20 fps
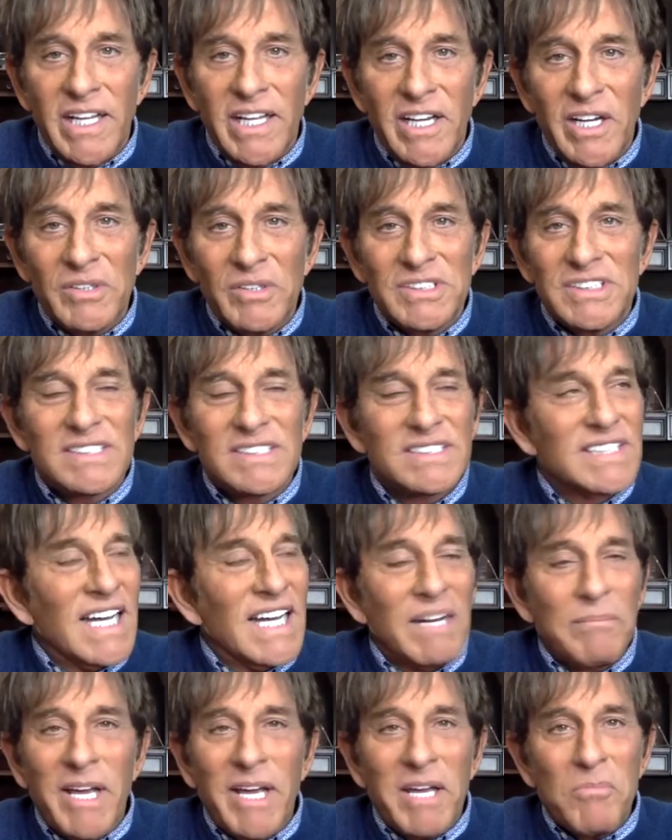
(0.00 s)
You know, just got
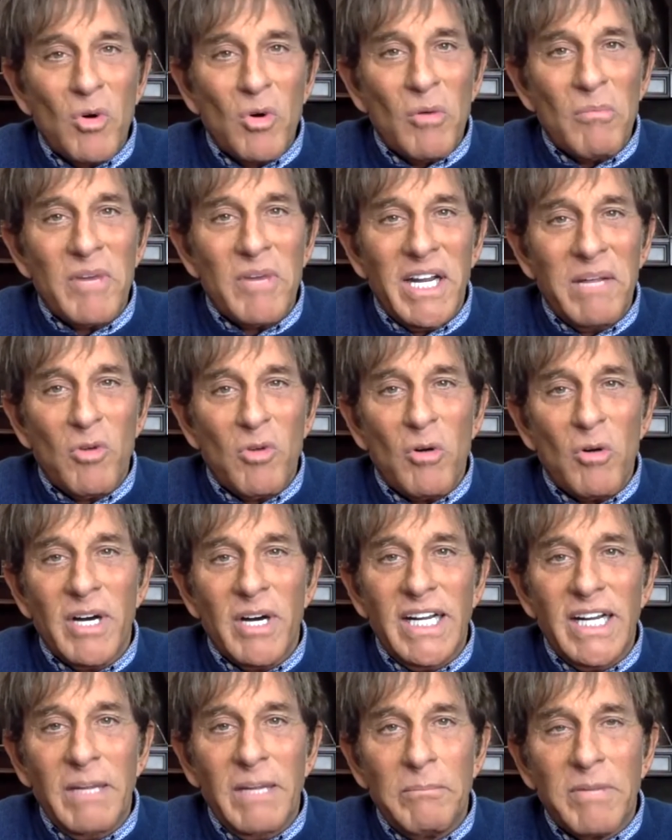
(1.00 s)
to make more money, more
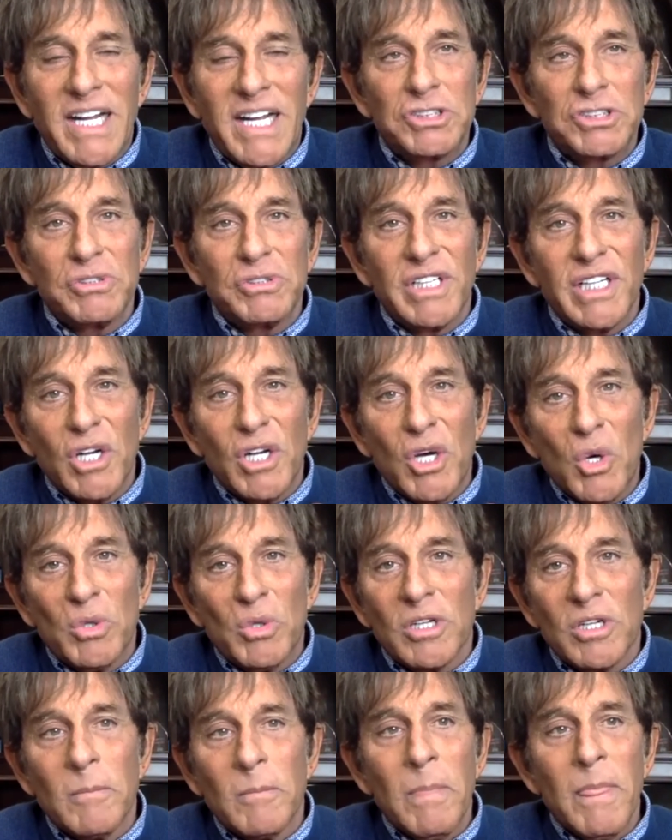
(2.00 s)
money. But as you get
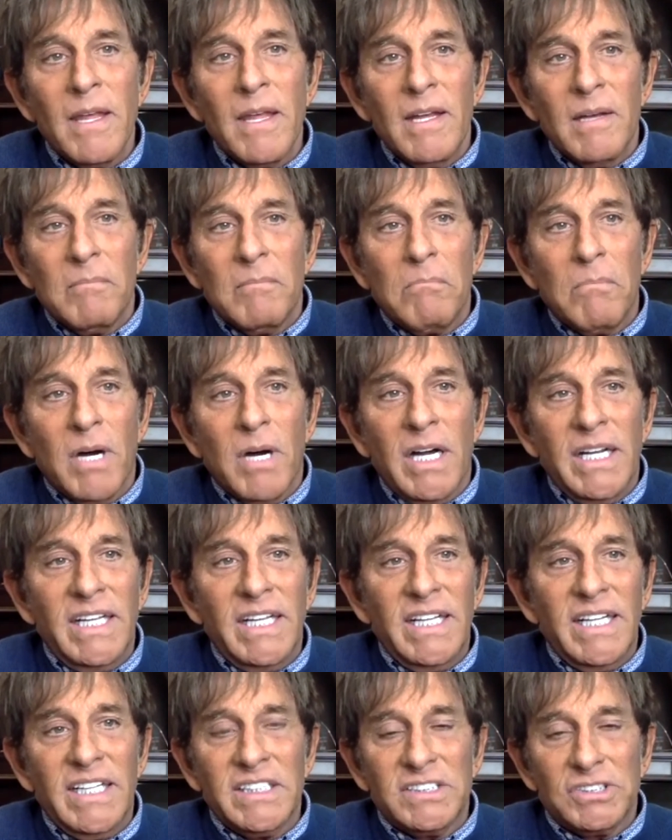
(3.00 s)
older, money
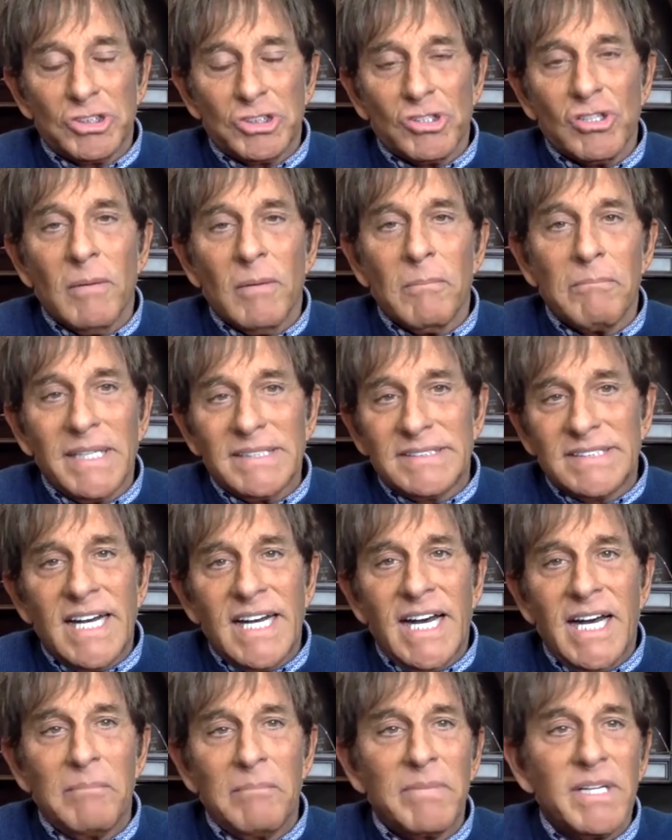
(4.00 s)
is trumped by
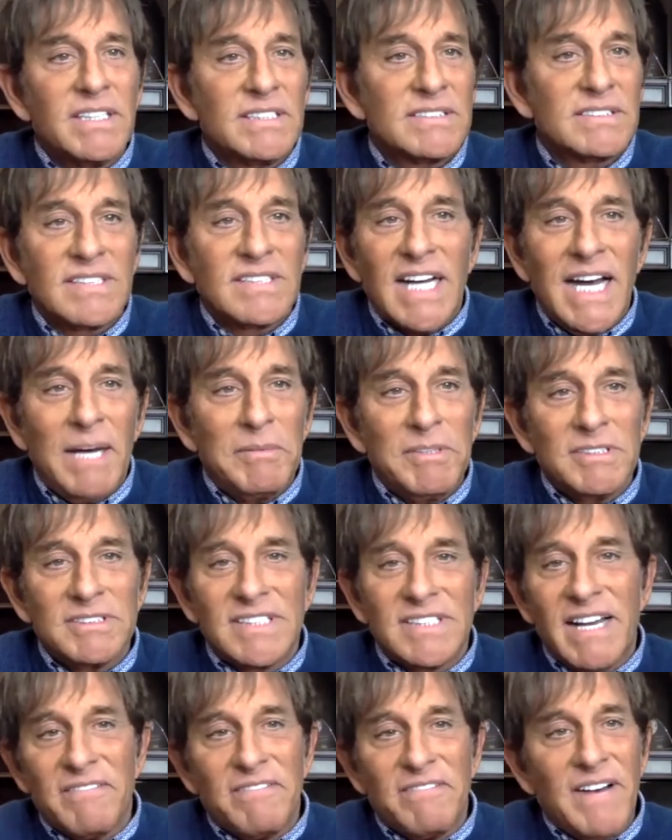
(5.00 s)
time, because time is
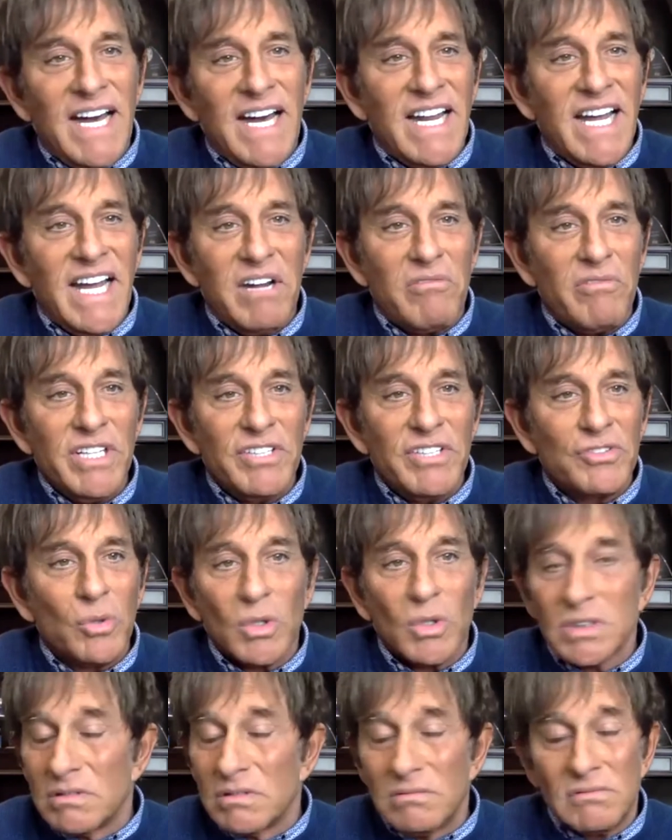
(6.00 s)
that finite
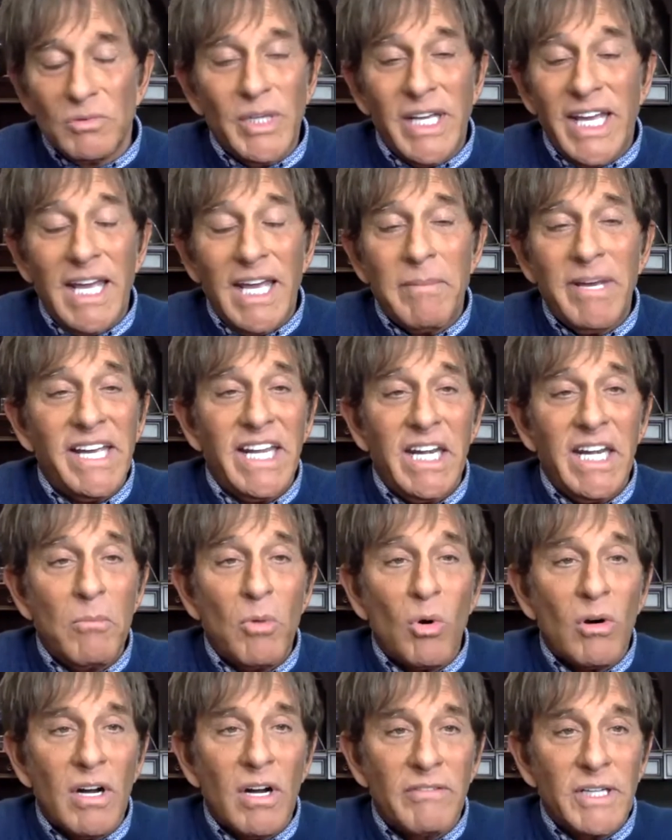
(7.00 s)
resource. We can't make any
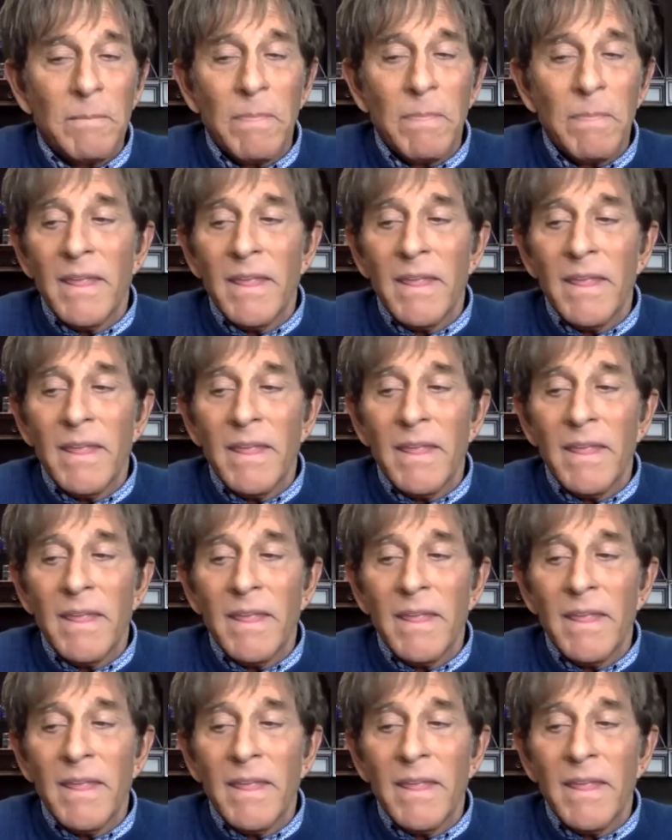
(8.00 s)
more of it.